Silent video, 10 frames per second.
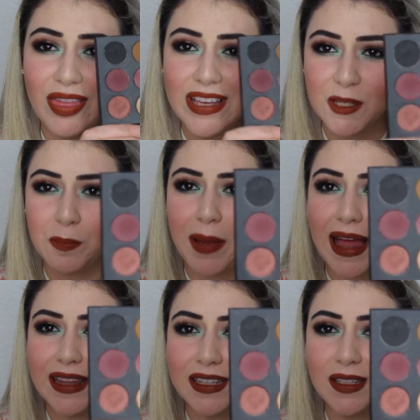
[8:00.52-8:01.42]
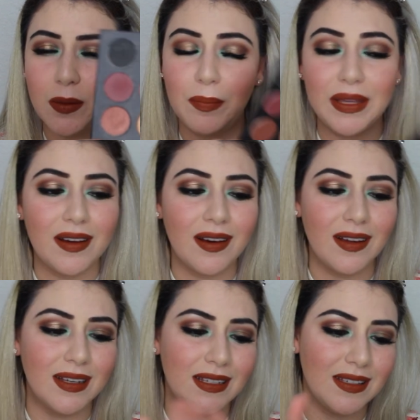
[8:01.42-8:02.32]
this palette
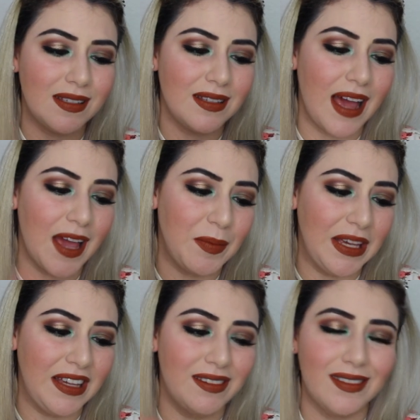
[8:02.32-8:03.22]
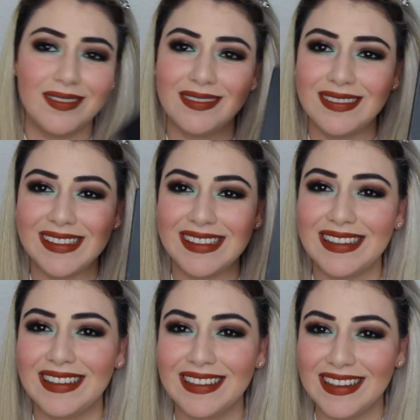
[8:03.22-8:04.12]
because, I mean,
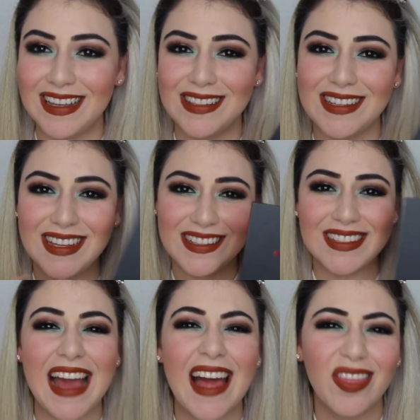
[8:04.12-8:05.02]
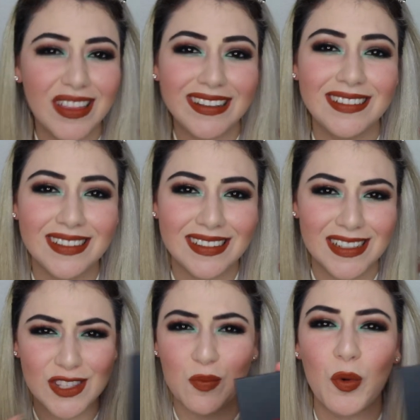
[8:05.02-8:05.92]
it's Kathleen,
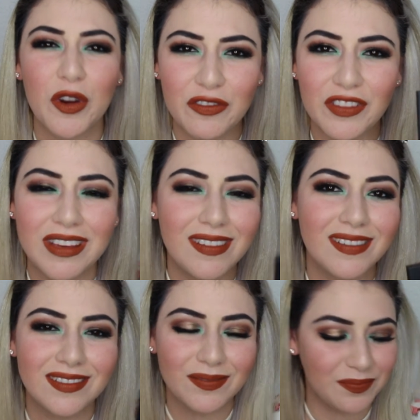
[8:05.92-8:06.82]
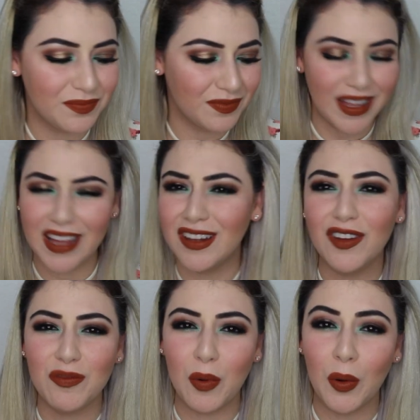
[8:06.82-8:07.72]
it's Morphe. I
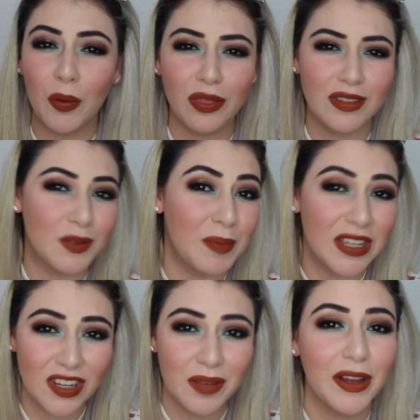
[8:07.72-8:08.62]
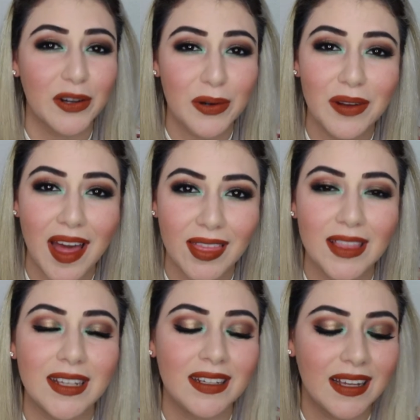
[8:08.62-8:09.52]
love both, especially my girl
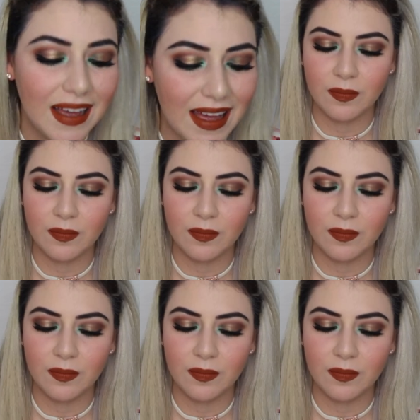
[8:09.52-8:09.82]
Kathleen.